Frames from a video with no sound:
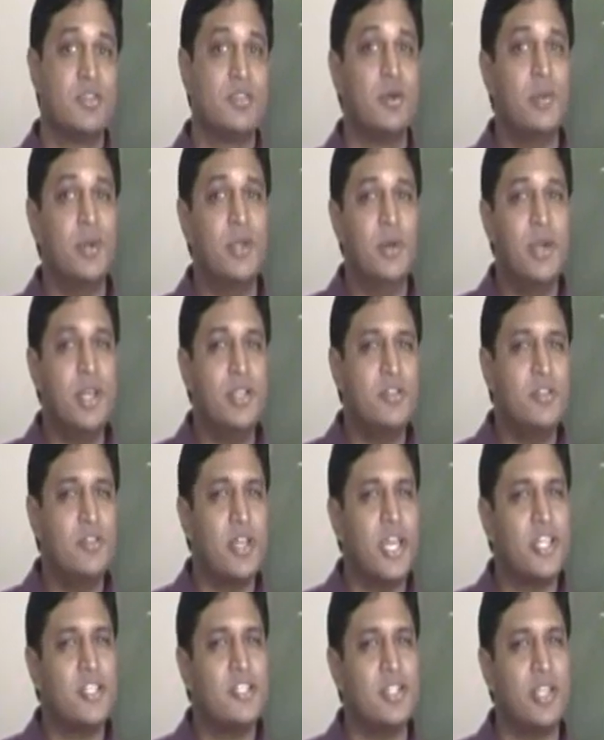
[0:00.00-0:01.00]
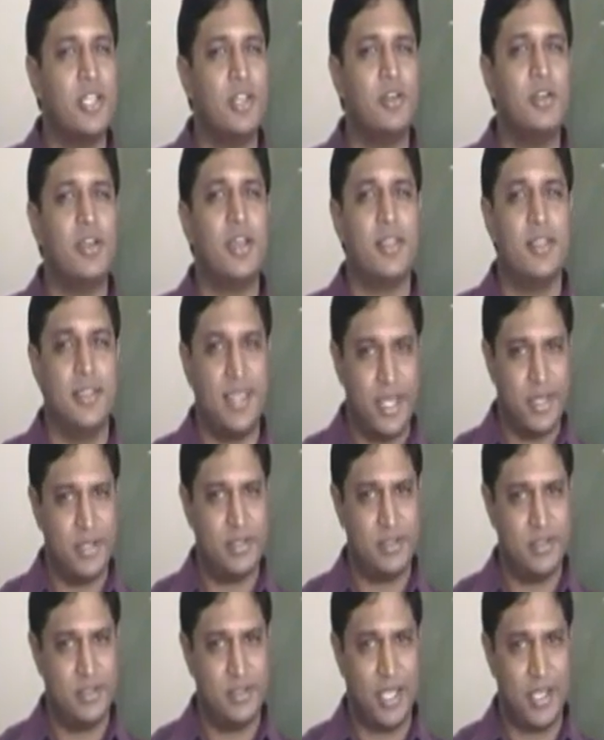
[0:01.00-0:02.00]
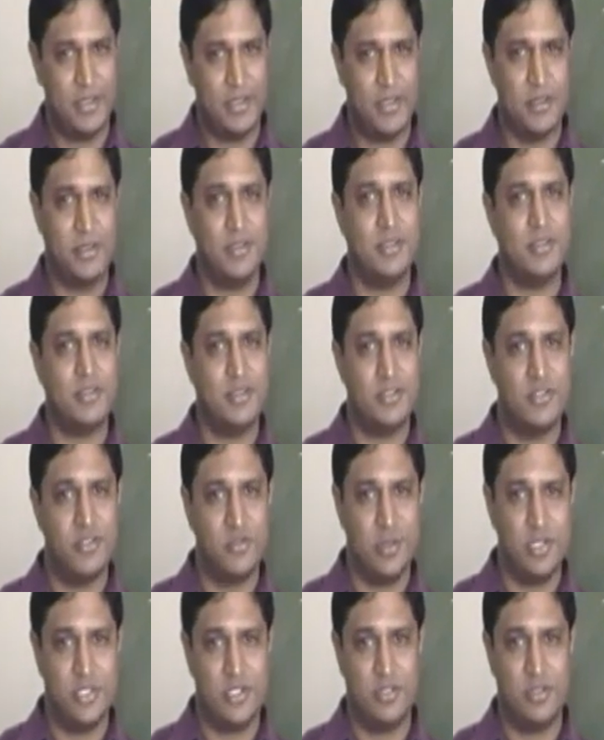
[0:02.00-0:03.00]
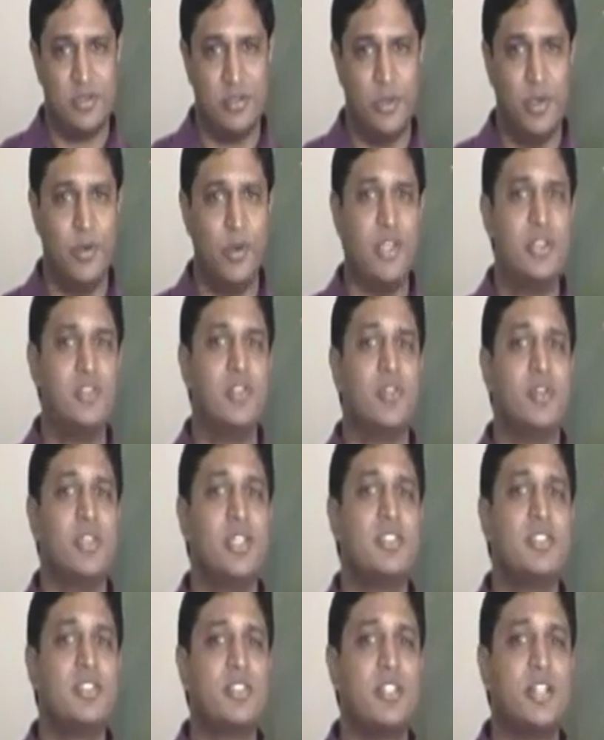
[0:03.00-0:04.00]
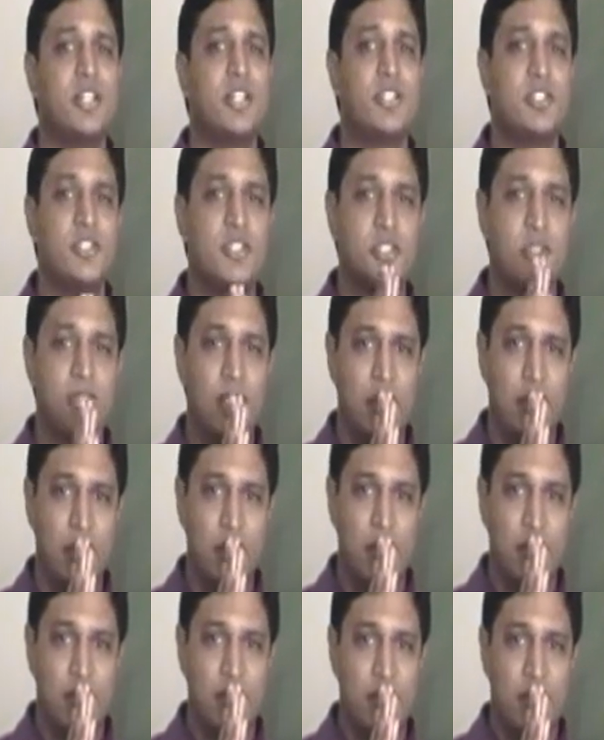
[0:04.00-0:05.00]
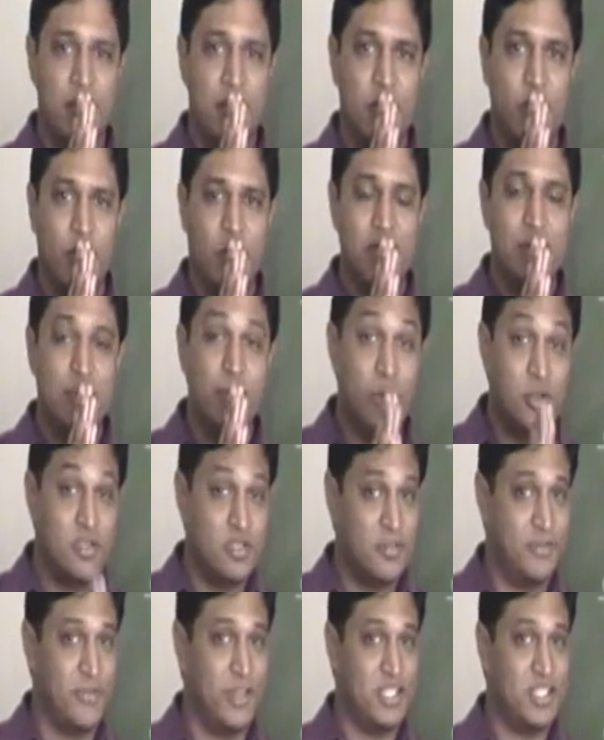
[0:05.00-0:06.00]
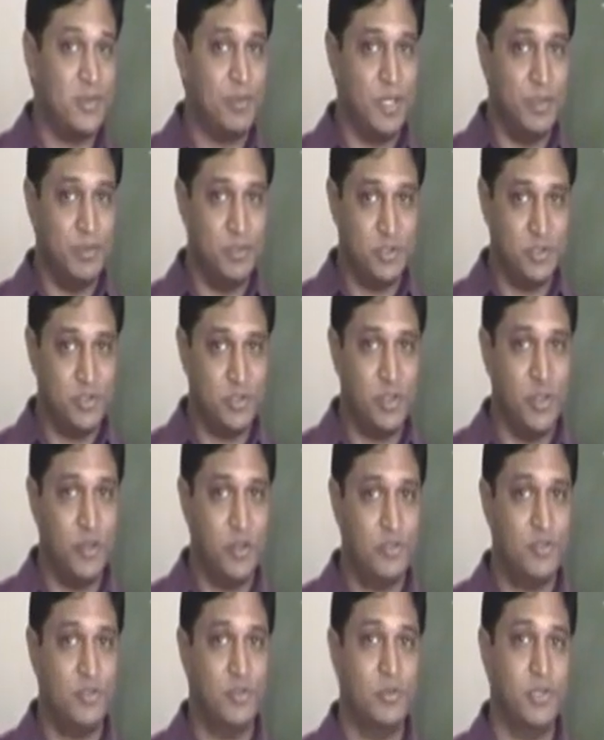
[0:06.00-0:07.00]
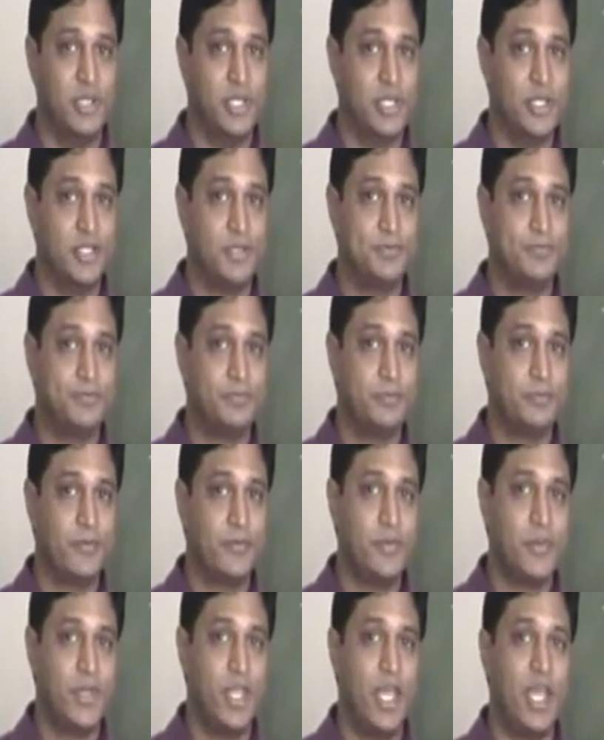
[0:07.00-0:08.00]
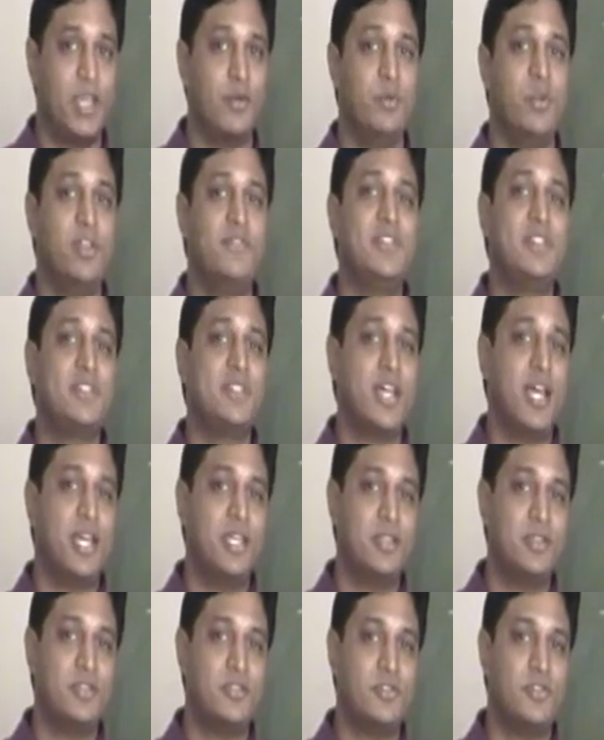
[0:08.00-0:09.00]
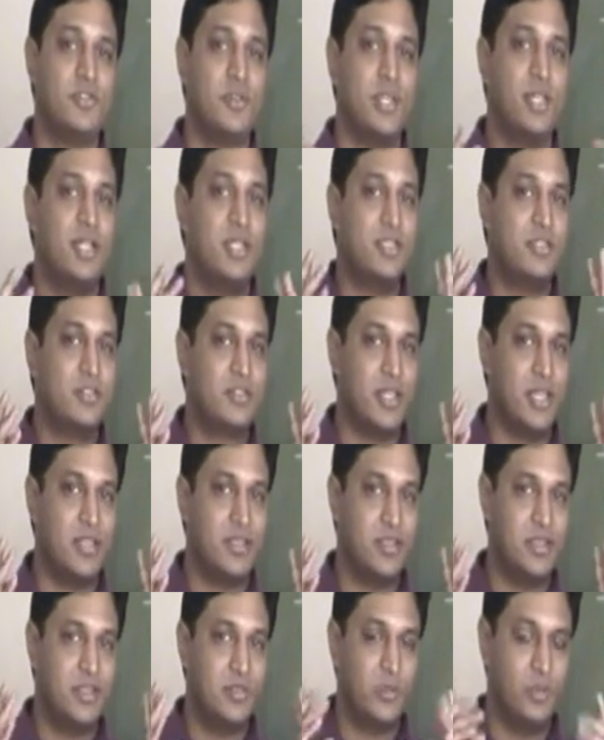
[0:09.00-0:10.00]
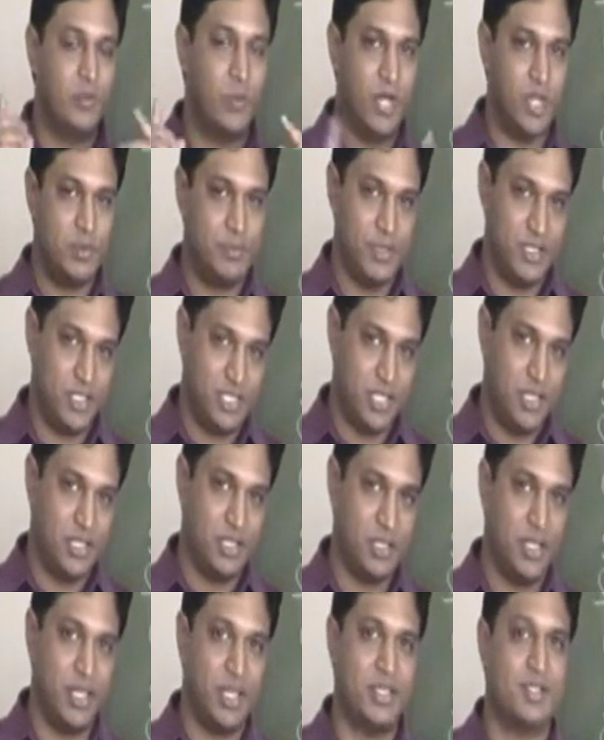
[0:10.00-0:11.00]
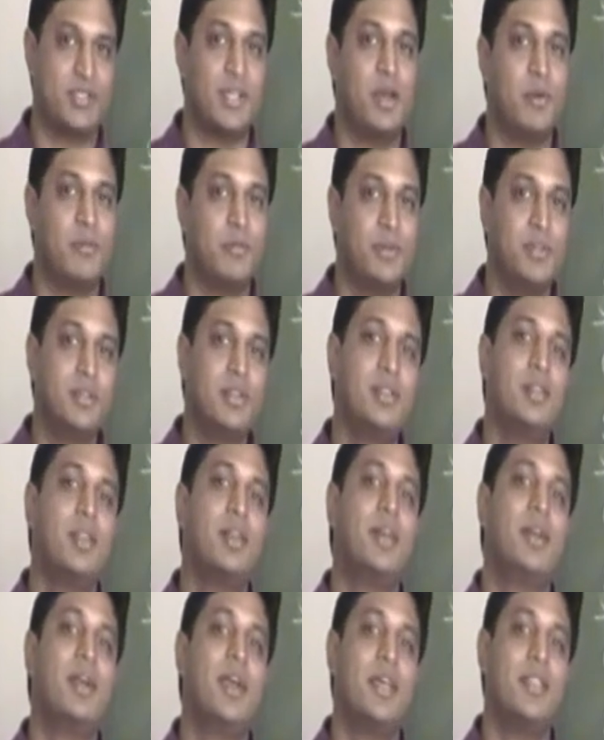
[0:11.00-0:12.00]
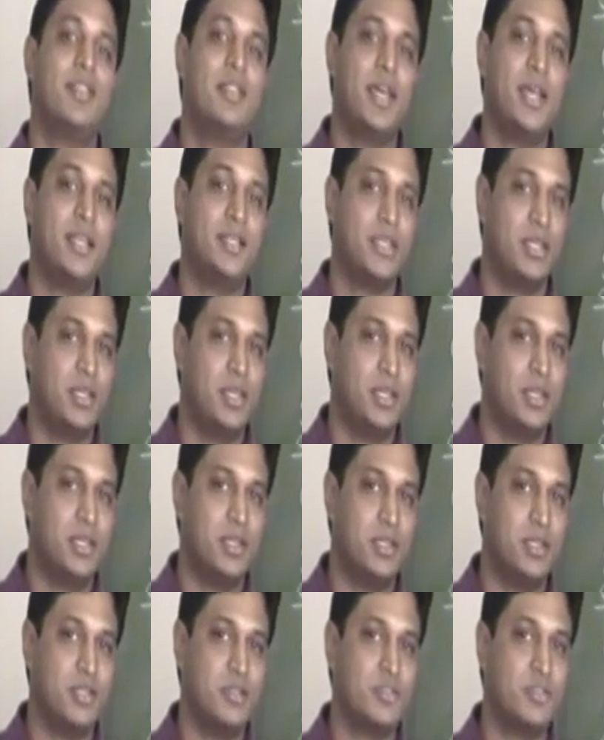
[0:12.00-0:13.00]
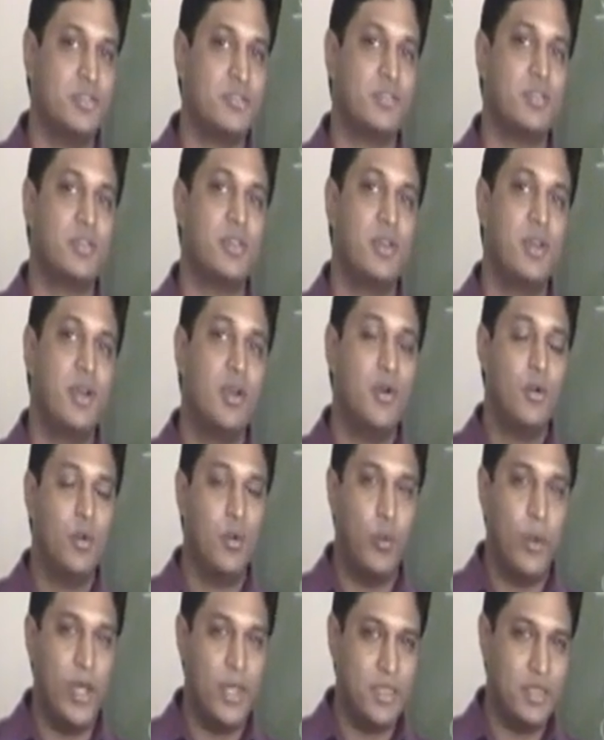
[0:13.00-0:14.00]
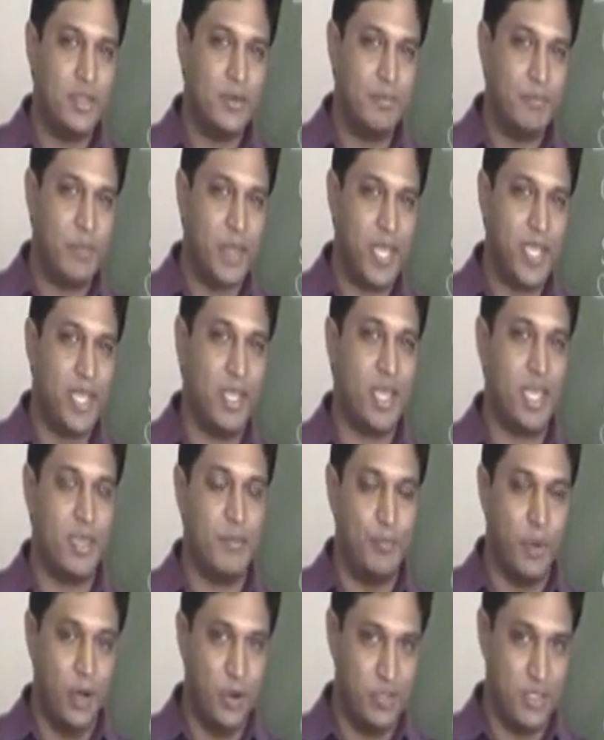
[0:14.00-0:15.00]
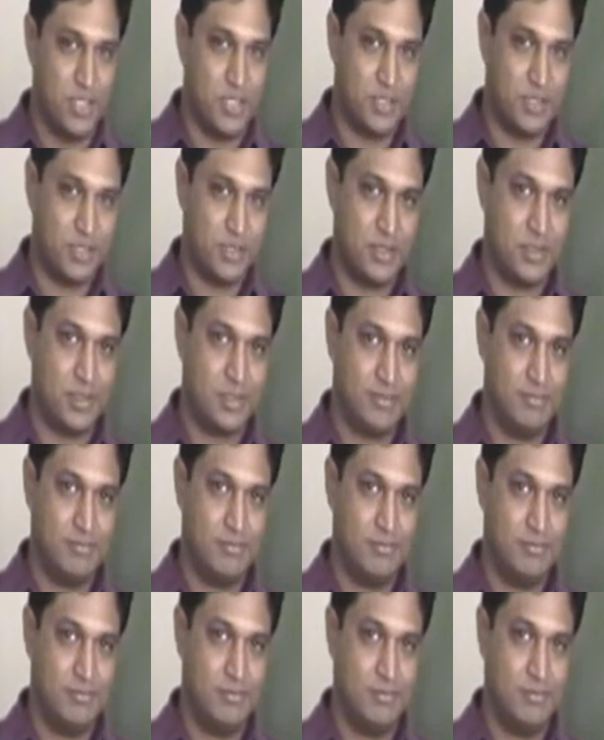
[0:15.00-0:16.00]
So we're going to actually look at that as a research question. We're going to research what motivates people to go to work. And we've decided to illustrate this with one particular example, and that is whether paying a bonus